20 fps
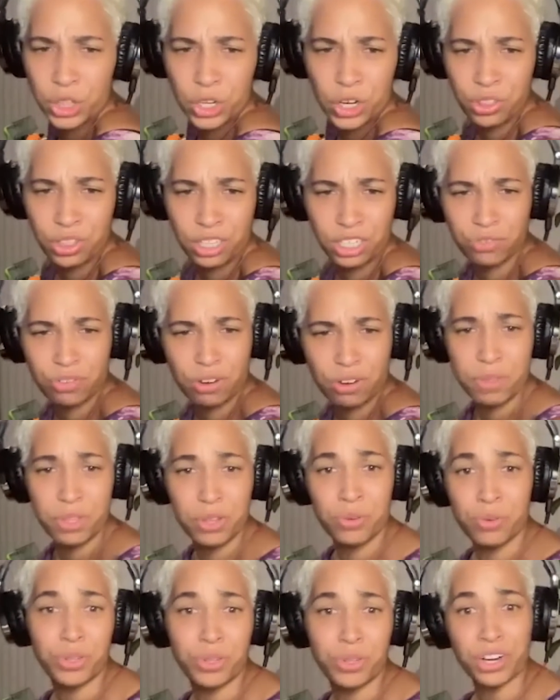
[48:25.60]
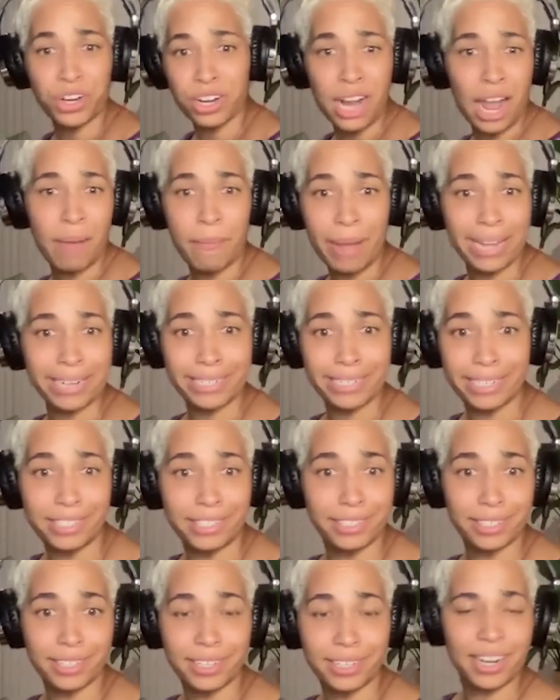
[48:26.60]
to learn this from you. You're not my
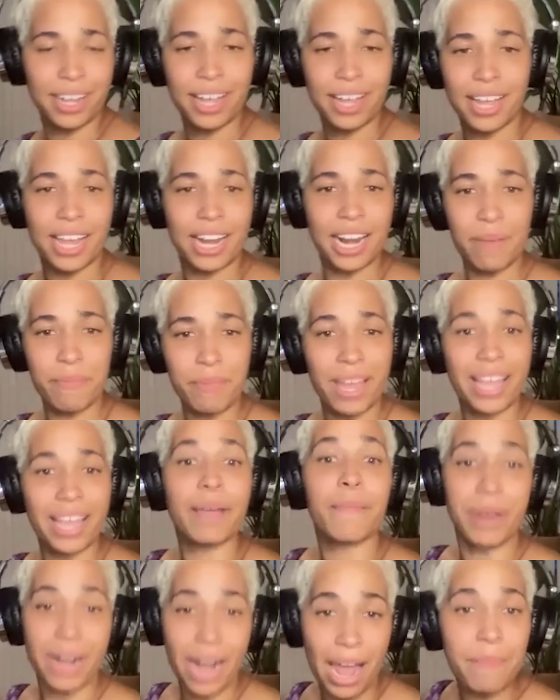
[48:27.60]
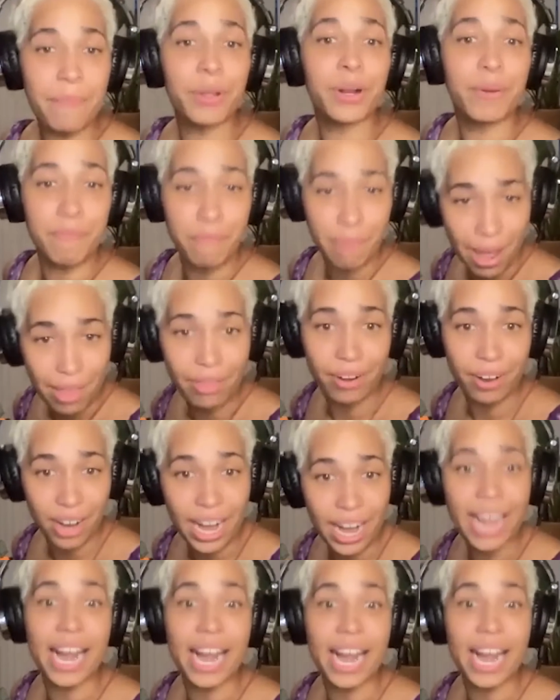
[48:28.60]
teacher. And I'm like, but I'm your mother
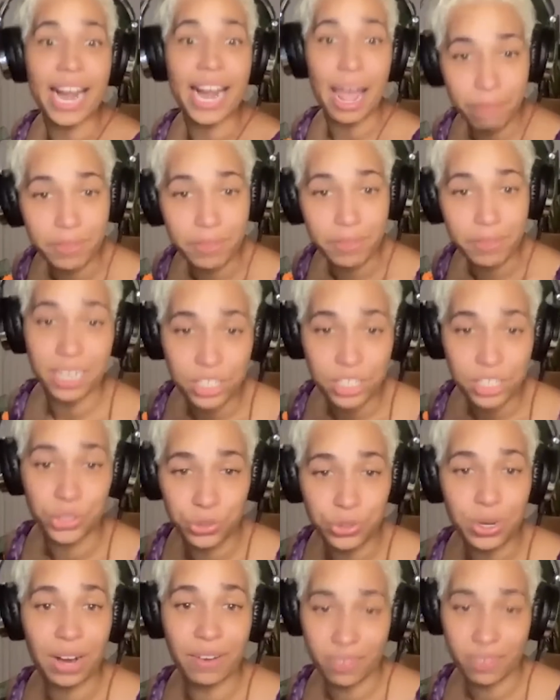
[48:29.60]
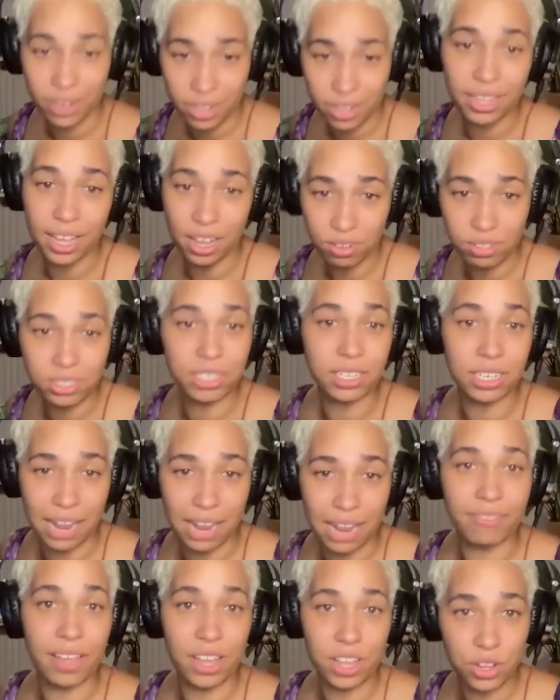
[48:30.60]
and I'm going to teach you everything else
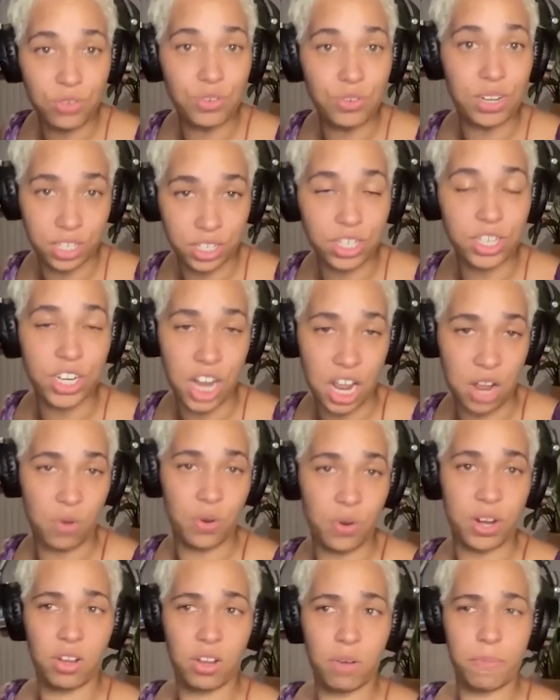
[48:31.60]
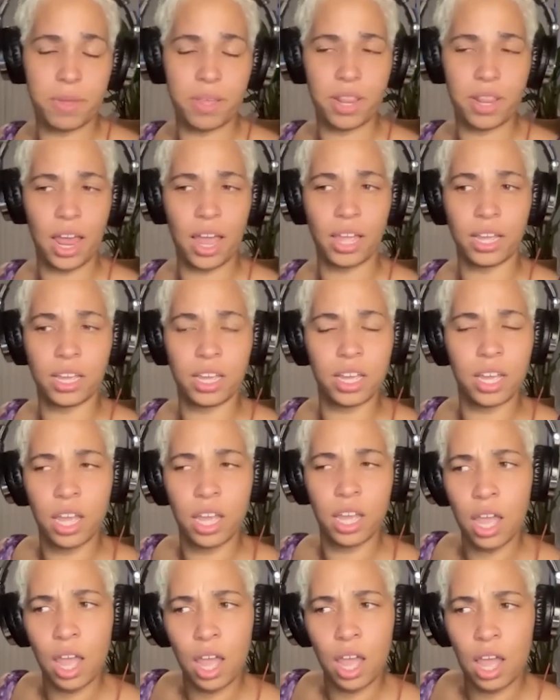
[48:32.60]
in life that you need to know. And he'll be like,
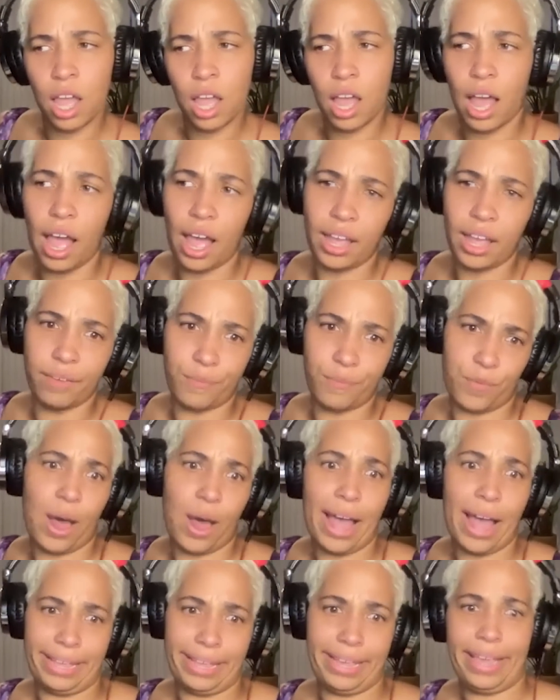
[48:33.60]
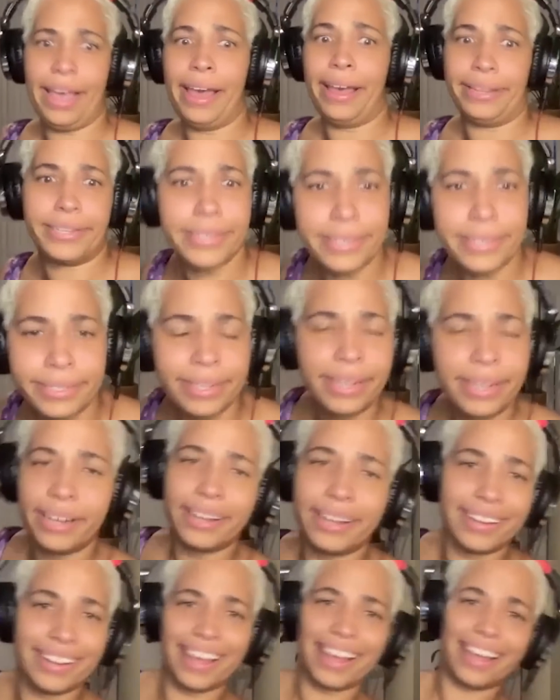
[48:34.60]
I guess.
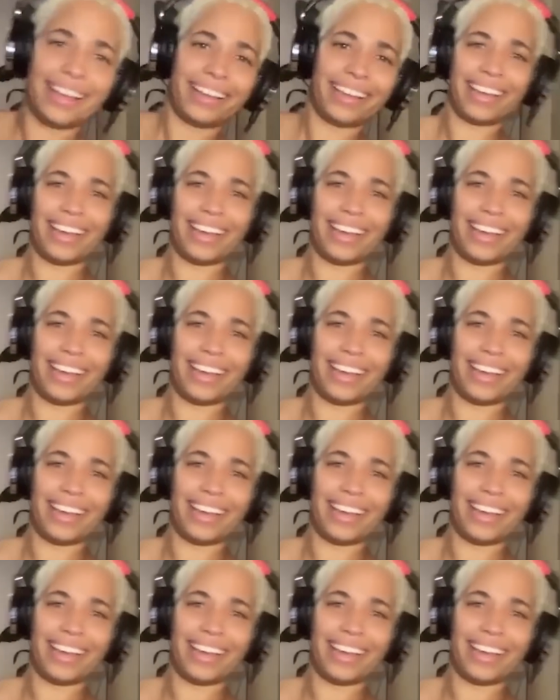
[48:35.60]
Like,